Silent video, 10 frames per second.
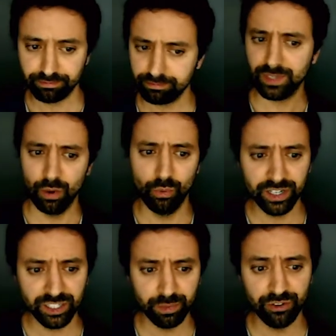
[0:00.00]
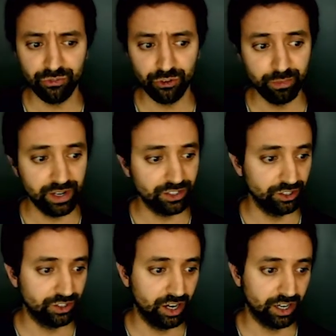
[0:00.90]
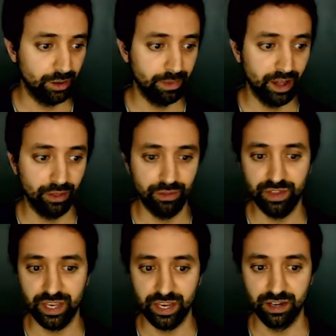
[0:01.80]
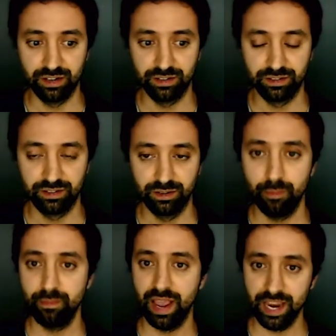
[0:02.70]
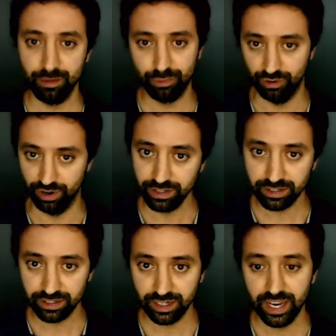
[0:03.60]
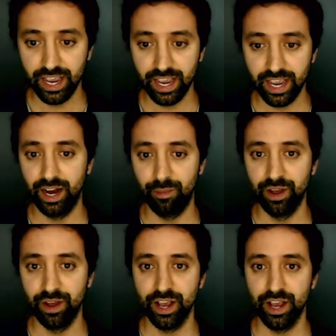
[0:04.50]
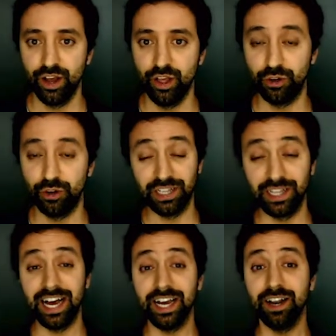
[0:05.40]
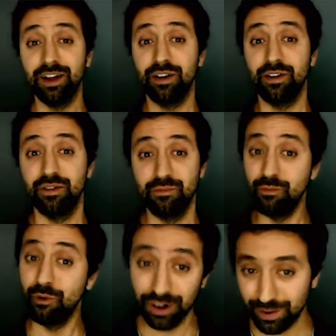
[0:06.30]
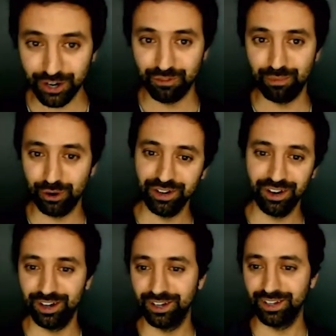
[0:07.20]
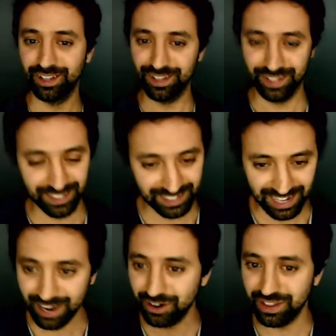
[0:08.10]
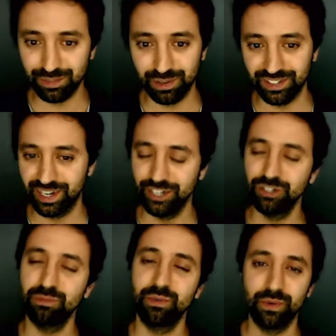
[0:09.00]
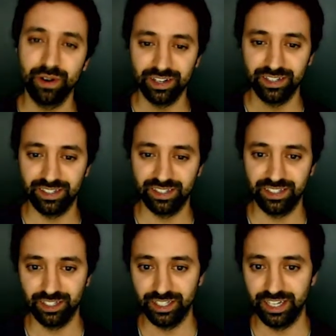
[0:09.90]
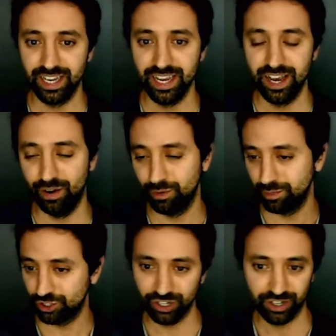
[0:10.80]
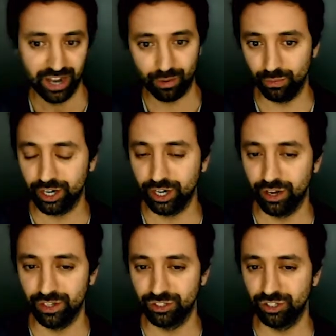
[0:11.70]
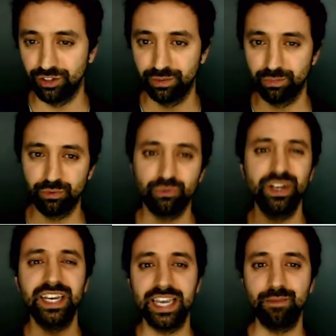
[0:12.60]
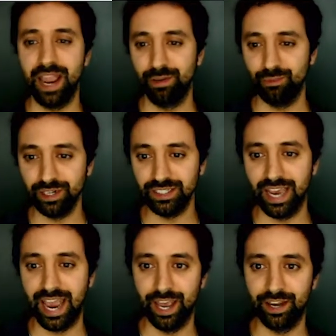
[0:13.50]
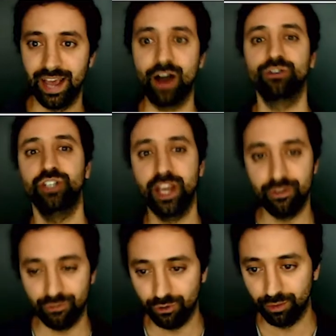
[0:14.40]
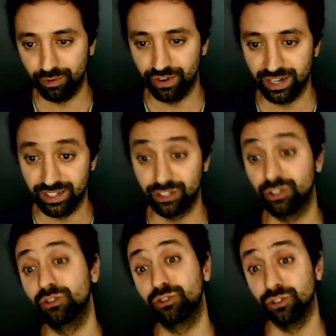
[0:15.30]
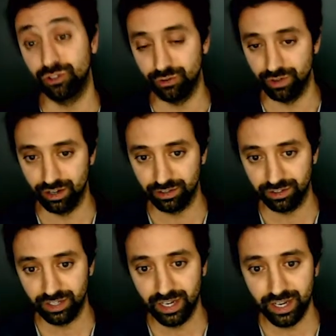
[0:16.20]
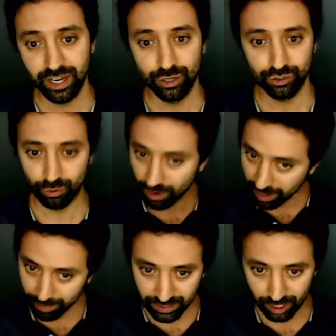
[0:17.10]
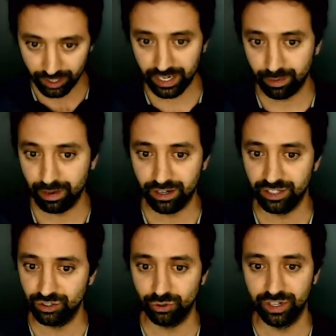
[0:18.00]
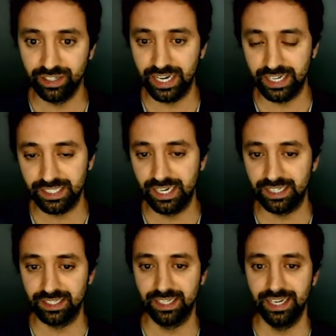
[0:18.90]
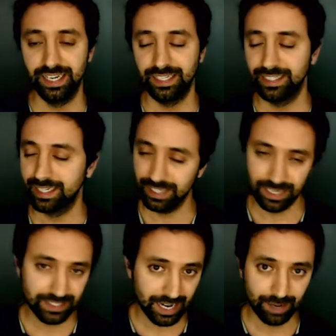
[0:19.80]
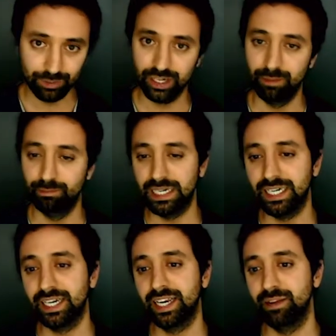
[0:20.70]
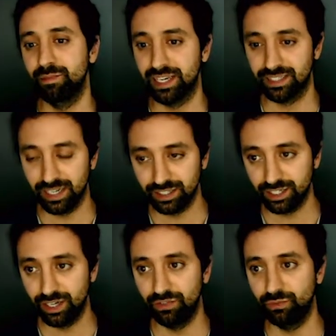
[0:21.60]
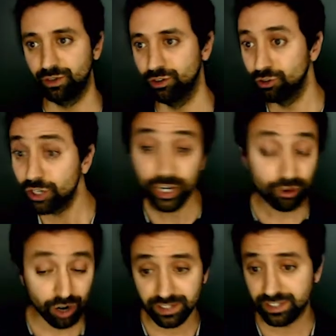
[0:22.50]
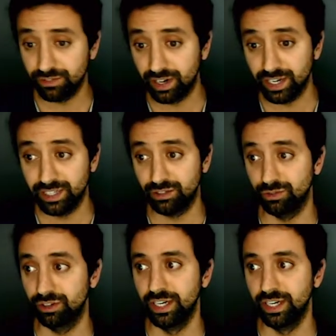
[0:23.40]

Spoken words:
we're going to spend a few minutes to talk about the pain points. There's a lot more that we could have put on this slide or in this presentation, but we wanted to distill it when Michelle and I were working on this to 3 key pain points and how GA4 provides a solution to those. So one I've been talking about, disjointed data sets, takes a lot of time to combine and make sense of when you're looking cross-device or